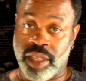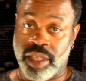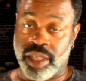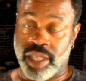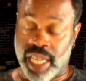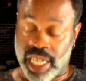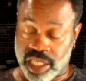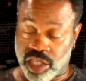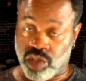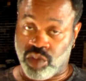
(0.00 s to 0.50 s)

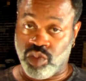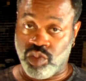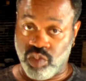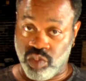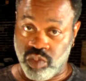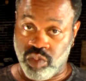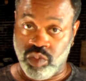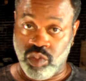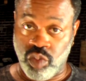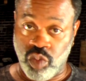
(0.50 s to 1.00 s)
that's
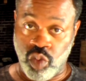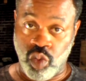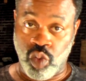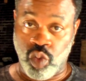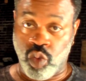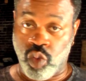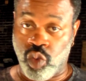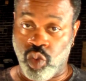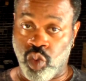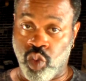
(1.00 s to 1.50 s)

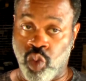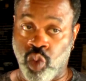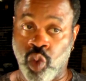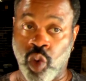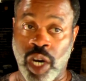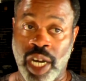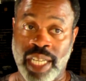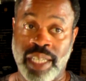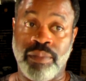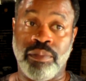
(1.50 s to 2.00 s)

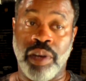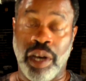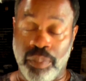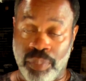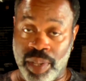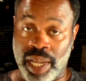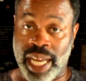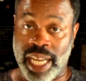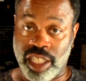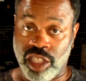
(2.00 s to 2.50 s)
what
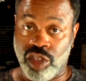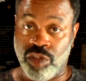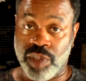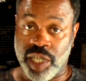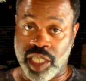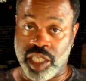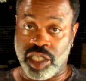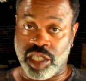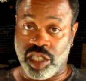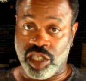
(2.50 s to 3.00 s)
applying too
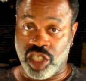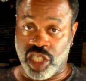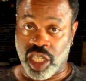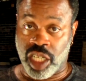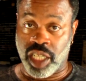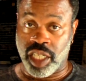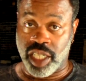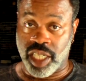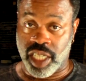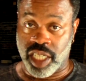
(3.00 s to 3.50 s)
much
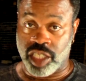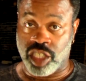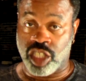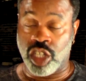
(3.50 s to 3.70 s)
sealant does.